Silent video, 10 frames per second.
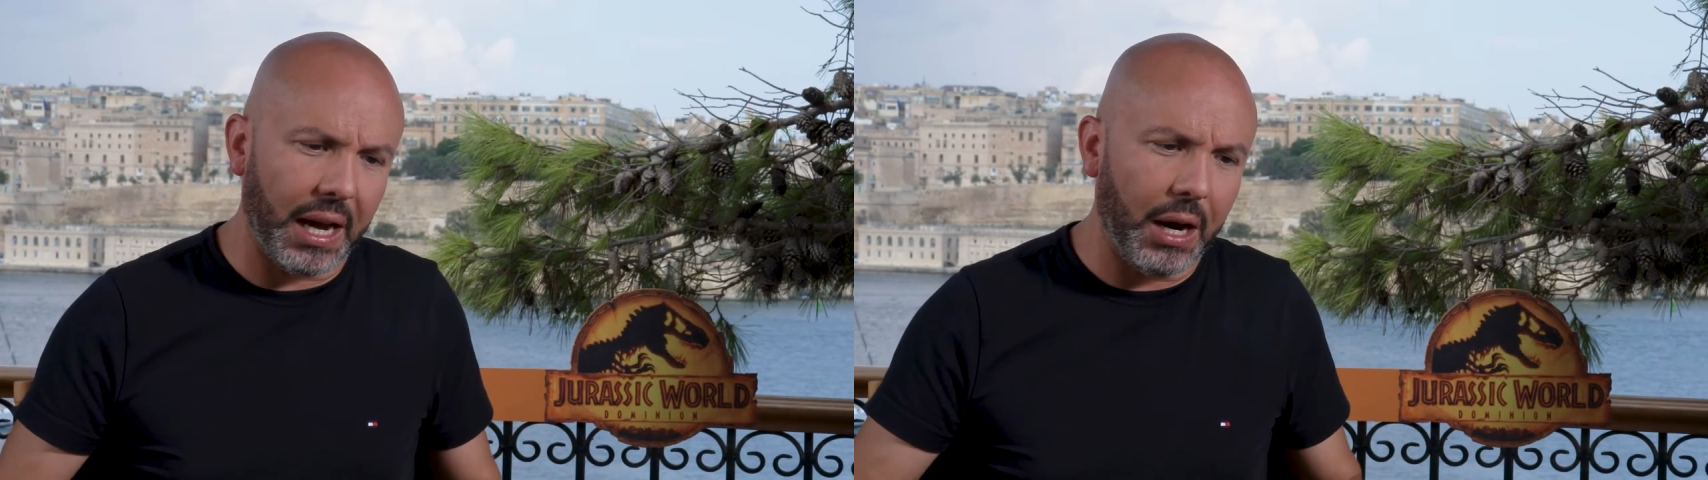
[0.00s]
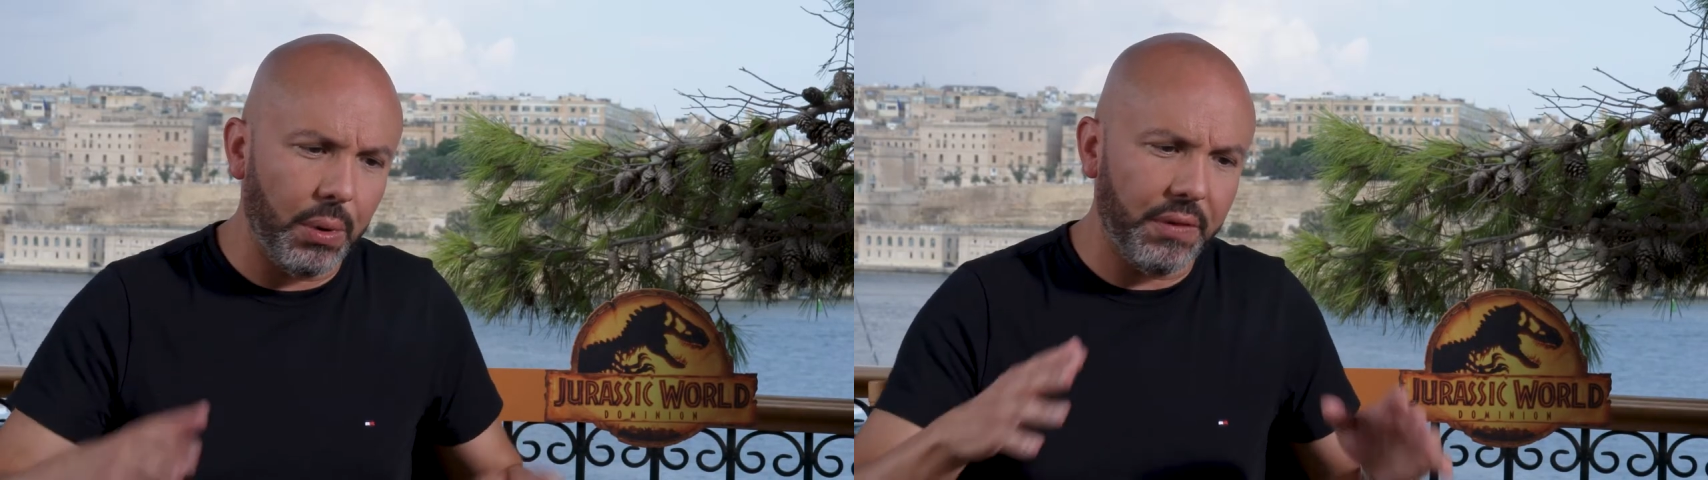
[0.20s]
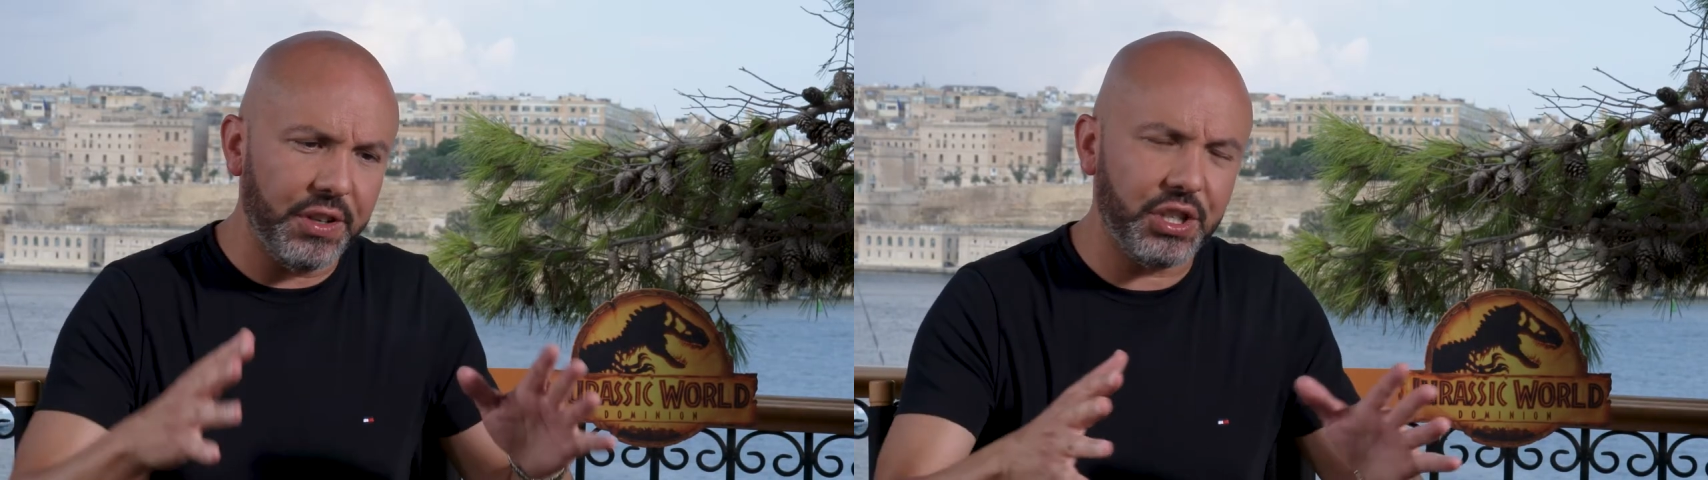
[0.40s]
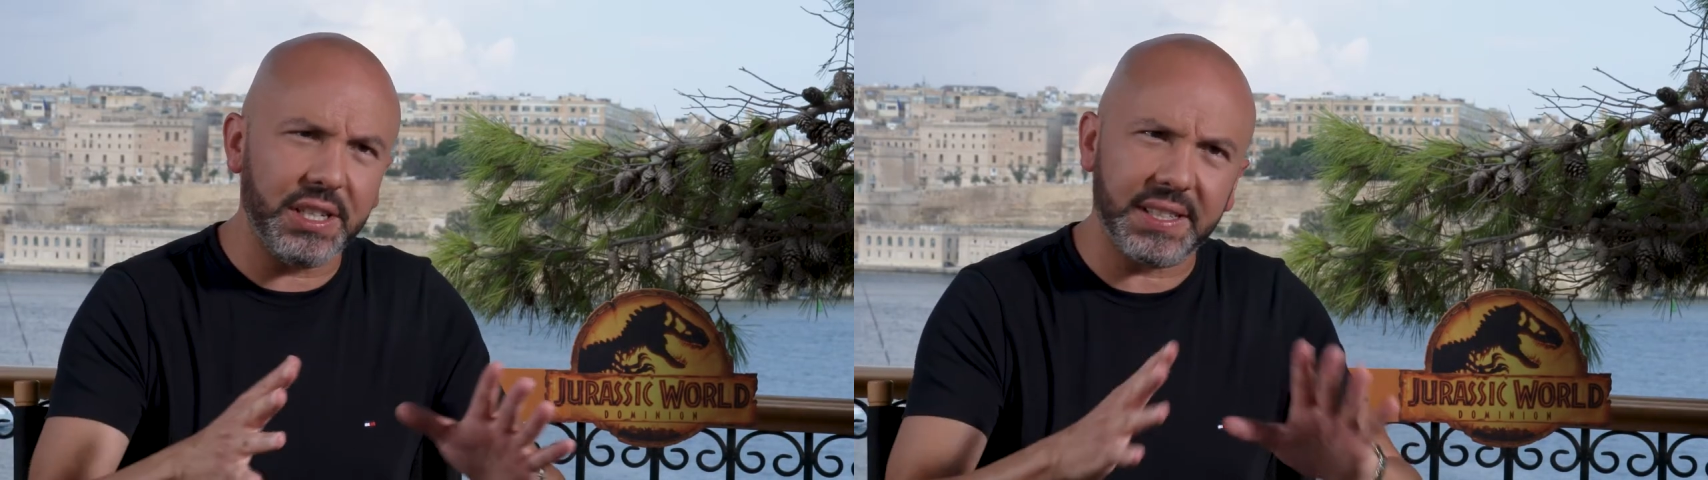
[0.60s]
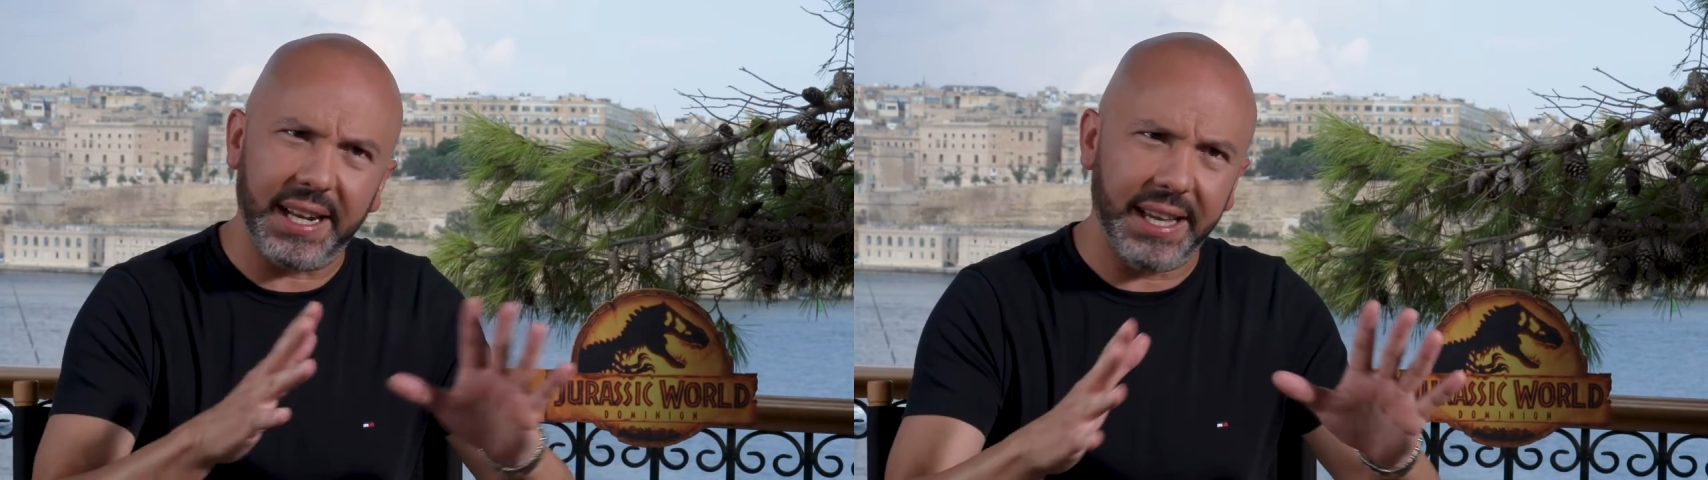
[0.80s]
our vision
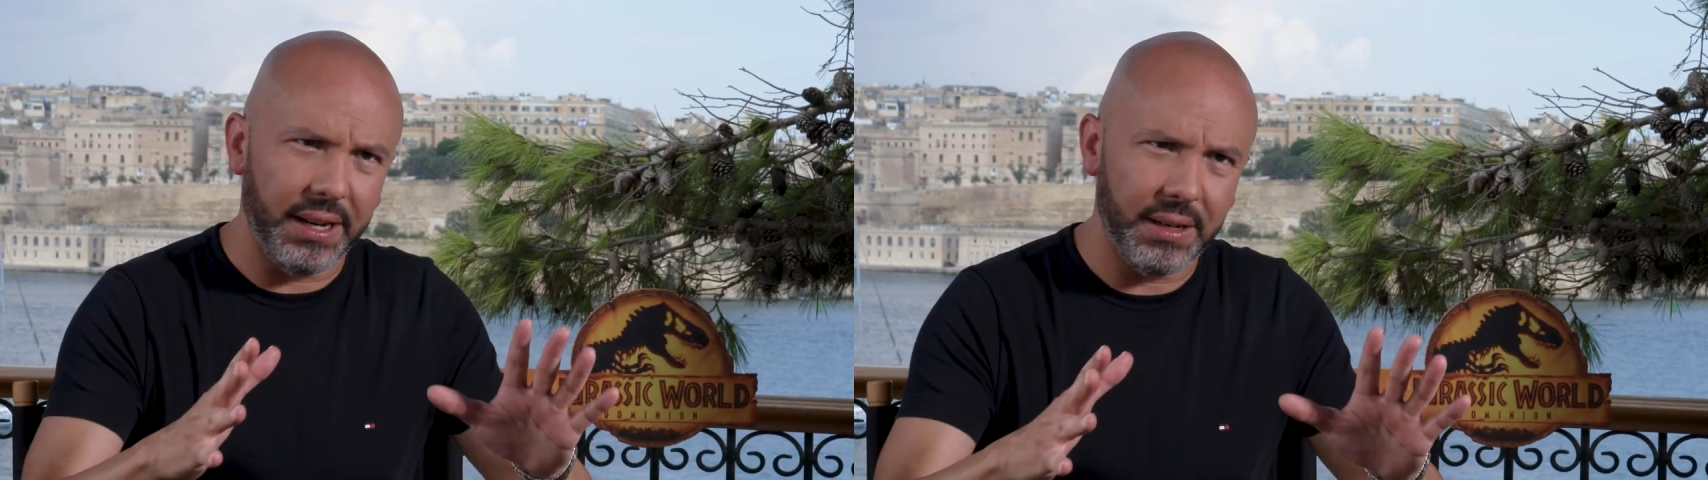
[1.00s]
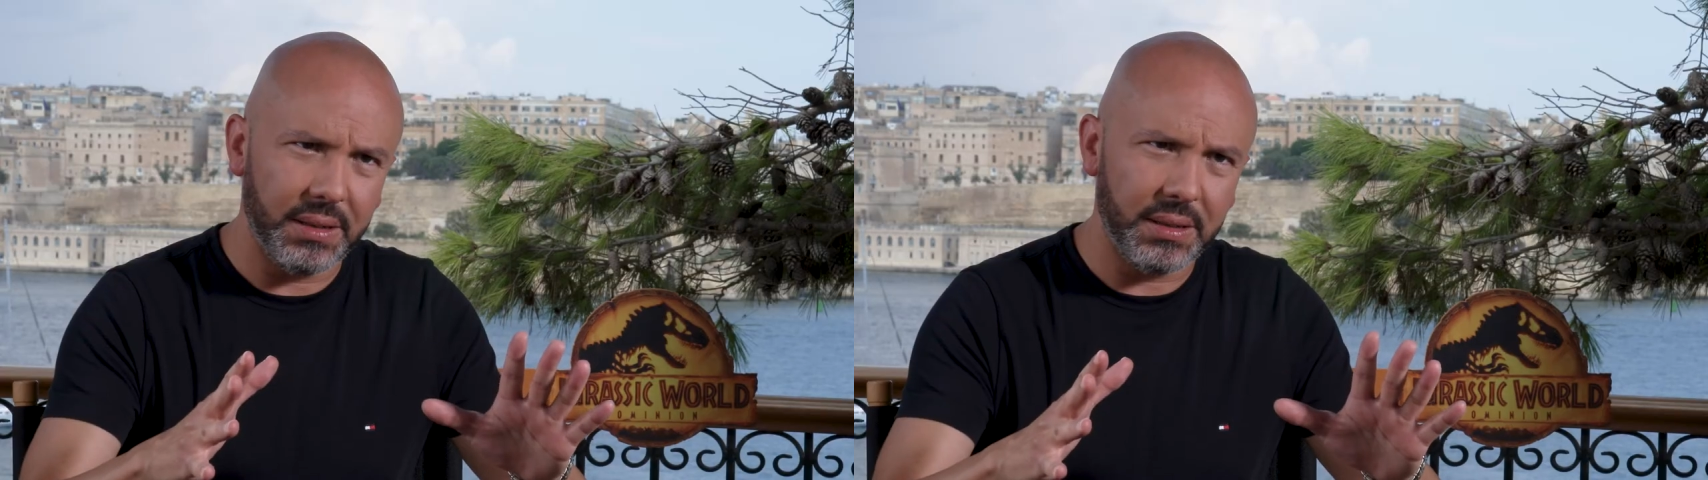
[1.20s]
is clear.